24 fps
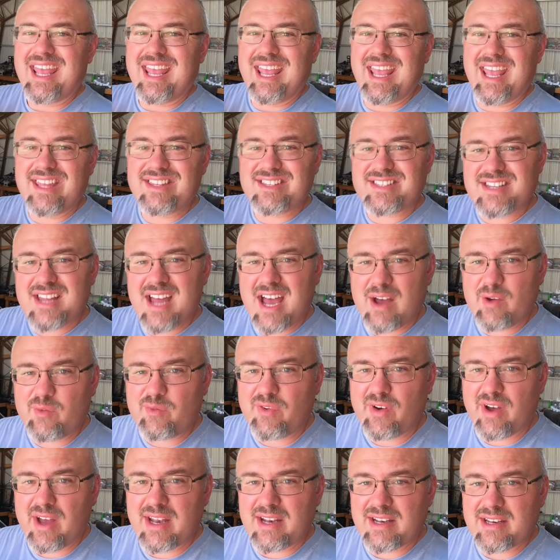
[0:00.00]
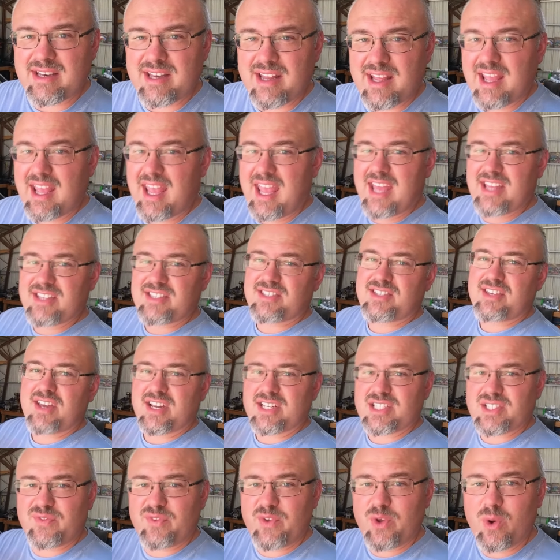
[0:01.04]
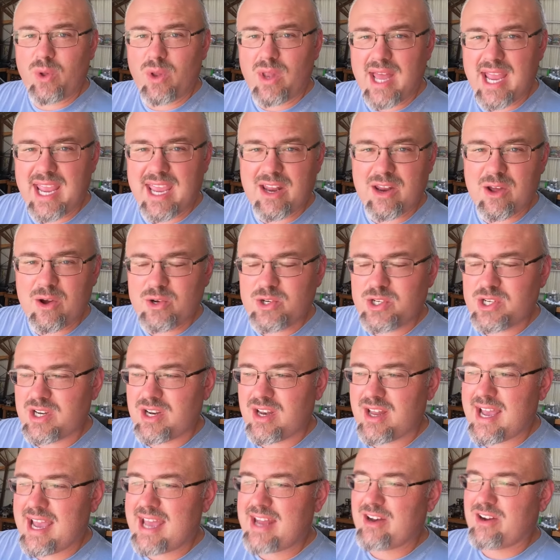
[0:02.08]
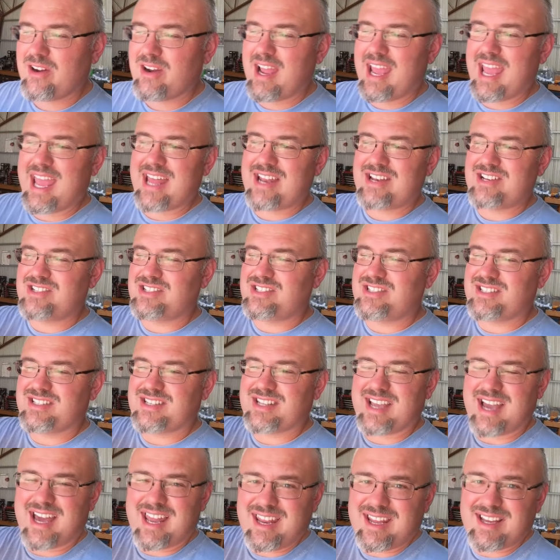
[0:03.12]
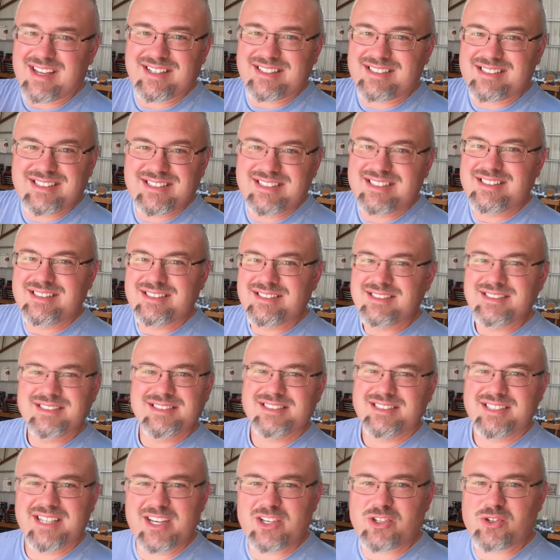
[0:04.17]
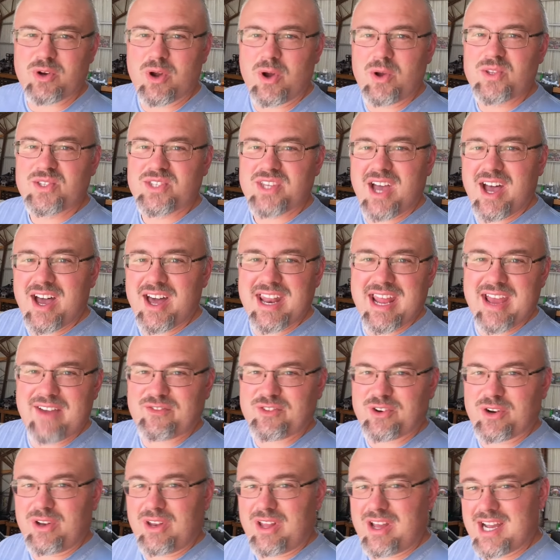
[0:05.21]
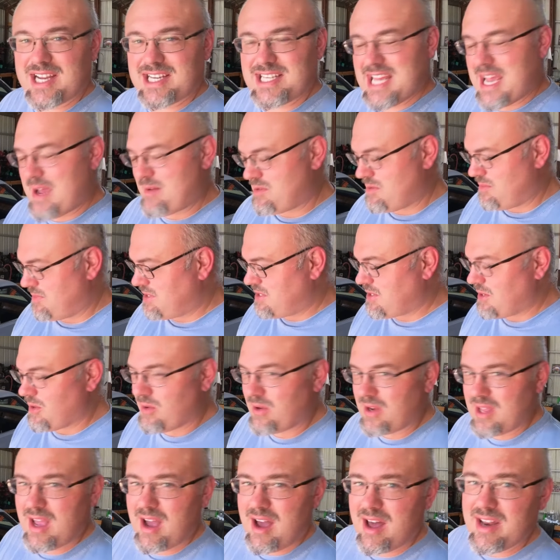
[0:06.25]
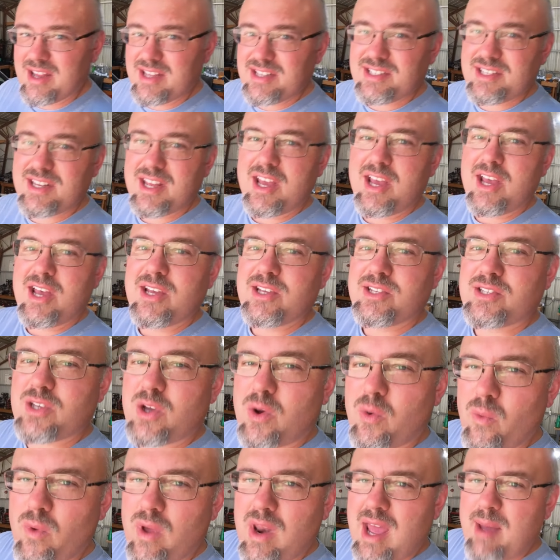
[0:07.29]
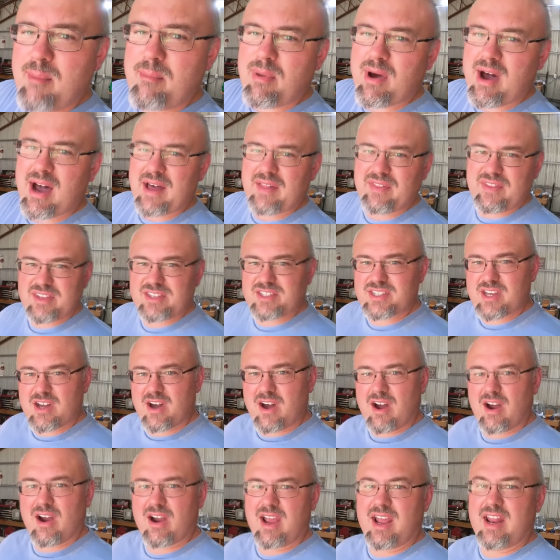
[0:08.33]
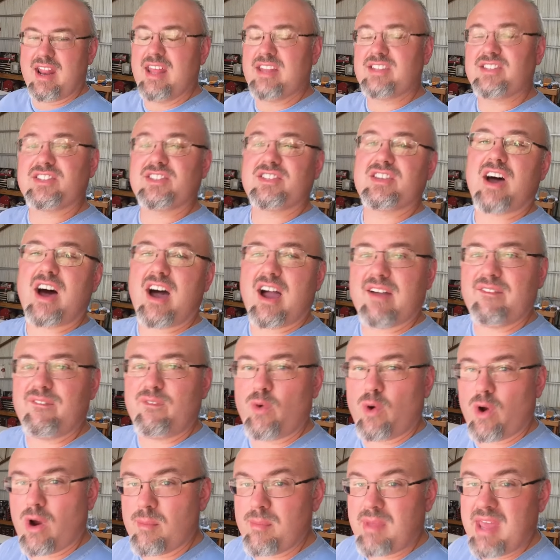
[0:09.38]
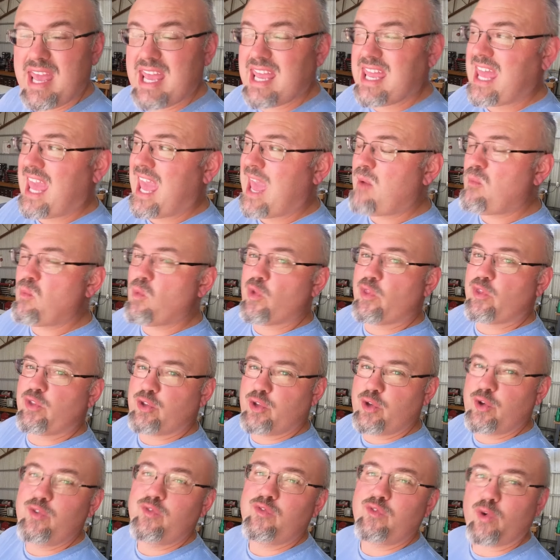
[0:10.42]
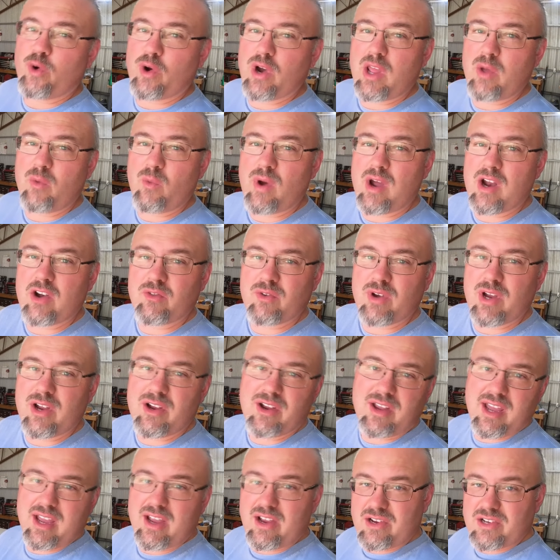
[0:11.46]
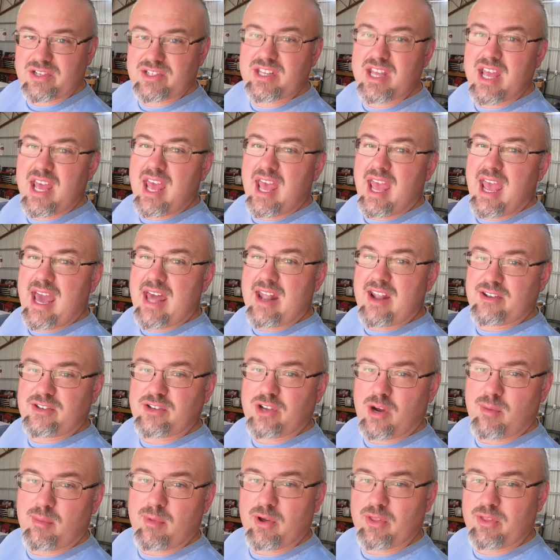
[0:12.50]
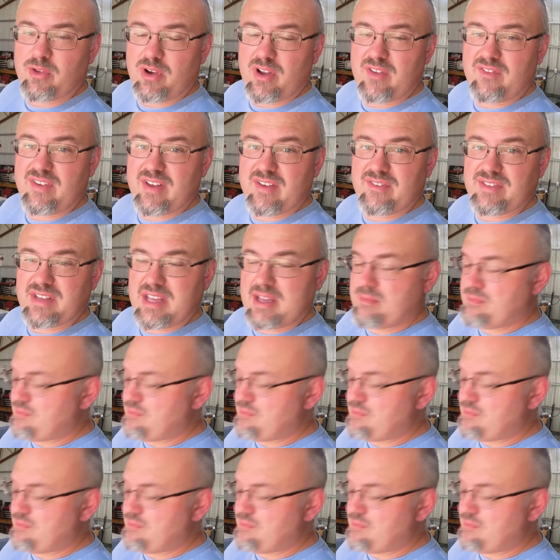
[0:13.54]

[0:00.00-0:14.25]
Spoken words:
It's not fun. It sucks fuel like an ocean liner and it drones on after a long time, to be totally honest. So when I bought this car in its stock form, it came with 241 rear gears and a turbo 350.